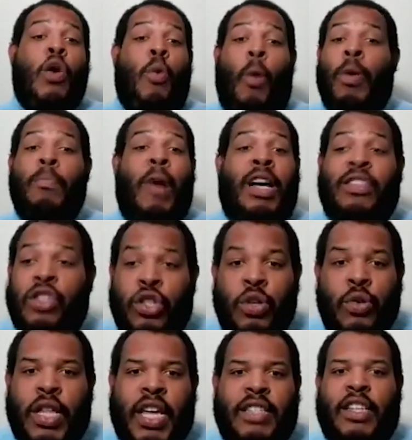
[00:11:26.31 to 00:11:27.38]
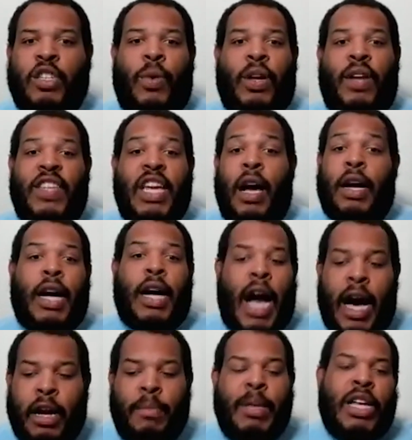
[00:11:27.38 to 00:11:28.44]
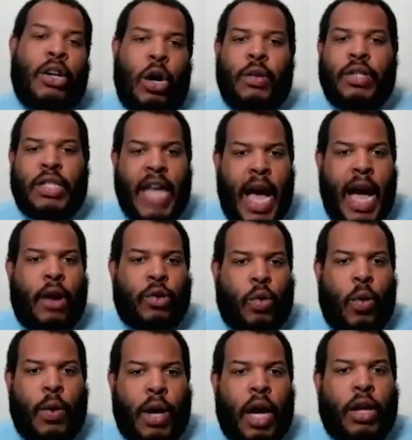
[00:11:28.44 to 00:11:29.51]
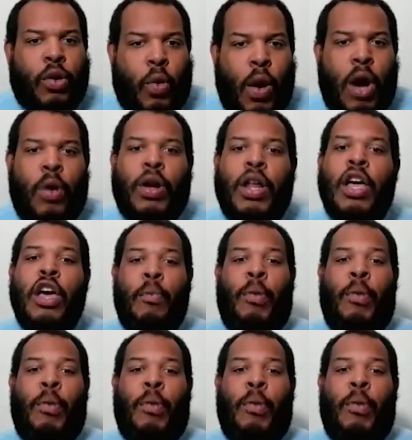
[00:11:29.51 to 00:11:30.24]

well, we must do this because what if the economy goes down, quote unquote.